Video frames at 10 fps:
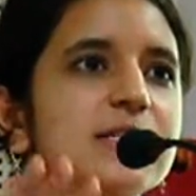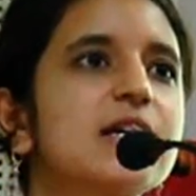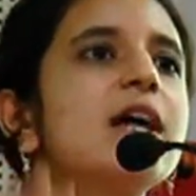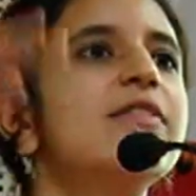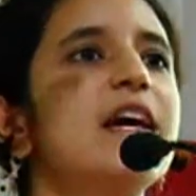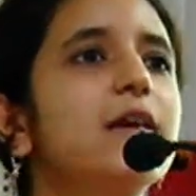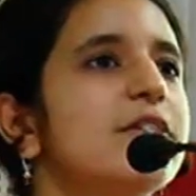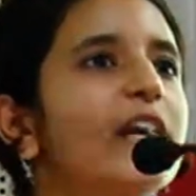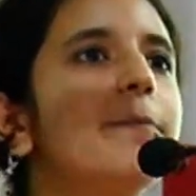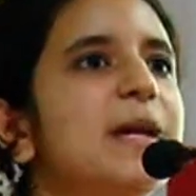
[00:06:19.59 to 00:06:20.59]
There are
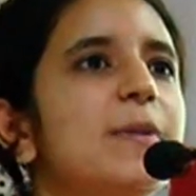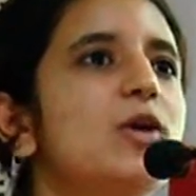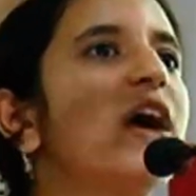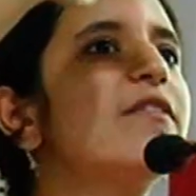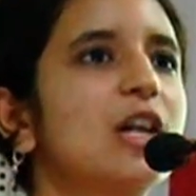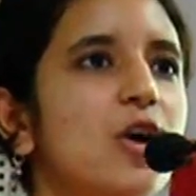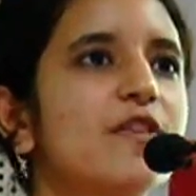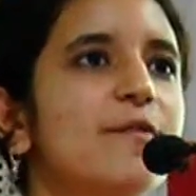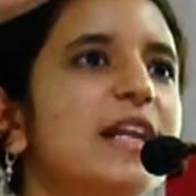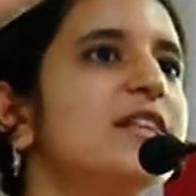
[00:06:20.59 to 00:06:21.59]
people who have a lot of
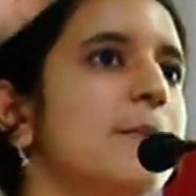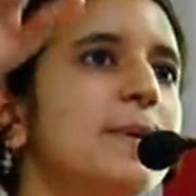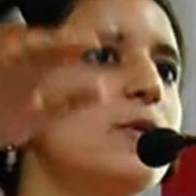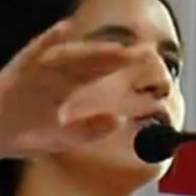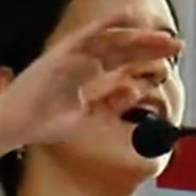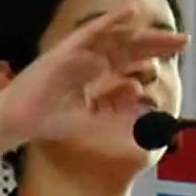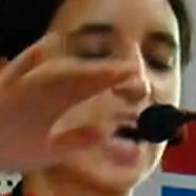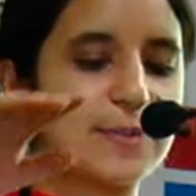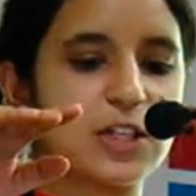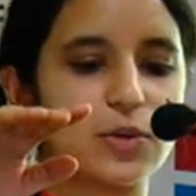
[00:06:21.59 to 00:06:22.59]
money. There are people who have
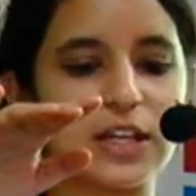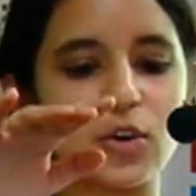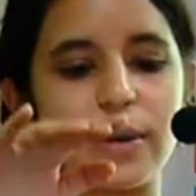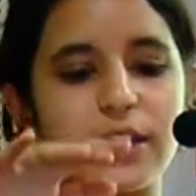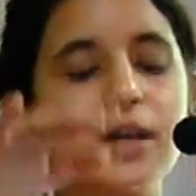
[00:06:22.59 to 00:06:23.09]
absolutely no money.